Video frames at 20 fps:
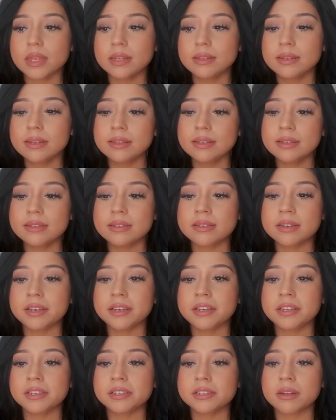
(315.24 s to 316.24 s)
did this
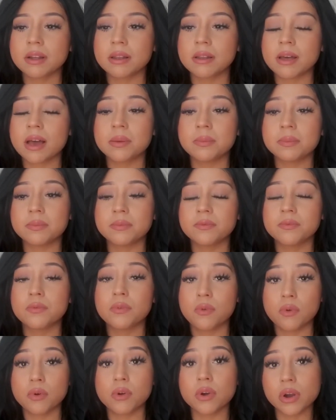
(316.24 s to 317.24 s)
change a lot
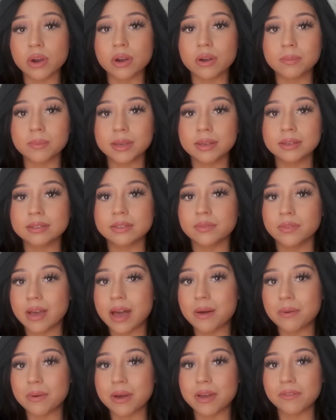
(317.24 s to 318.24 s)
for her because of
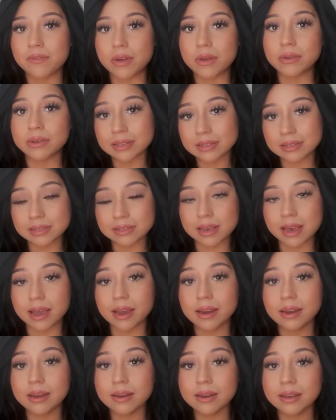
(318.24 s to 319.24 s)
how I felt
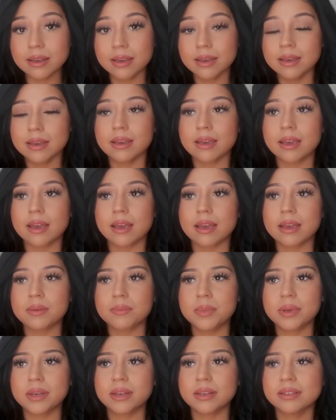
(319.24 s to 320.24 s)
inside,
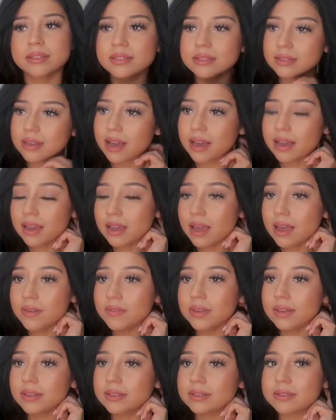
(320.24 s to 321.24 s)
and because I
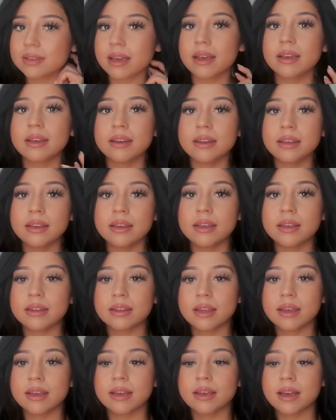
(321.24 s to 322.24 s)
have anxiety
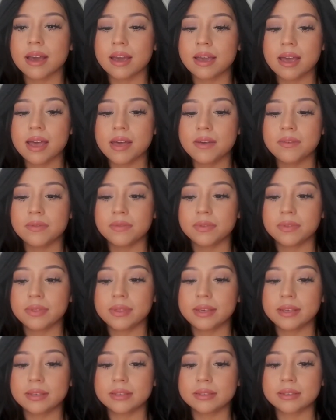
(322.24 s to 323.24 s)
and like I have
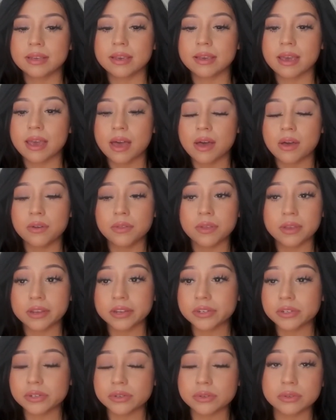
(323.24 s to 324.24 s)
these like health
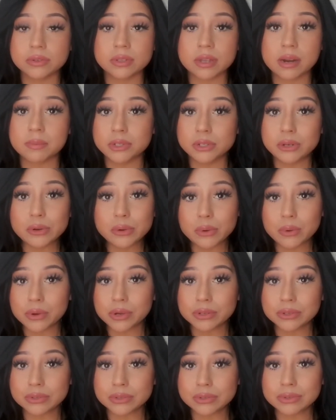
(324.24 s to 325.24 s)
issues that I'm still
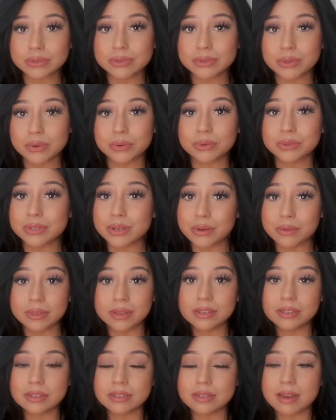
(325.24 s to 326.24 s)
going through till
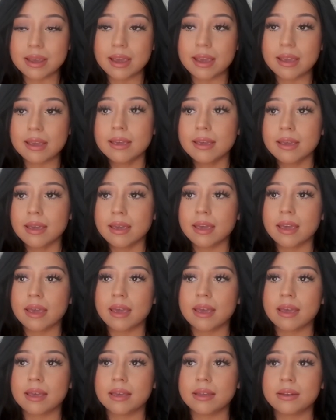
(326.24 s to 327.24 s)
this day.
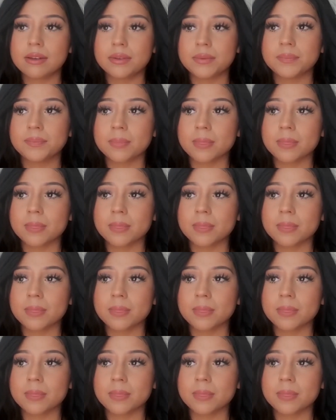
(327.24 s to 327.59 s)
And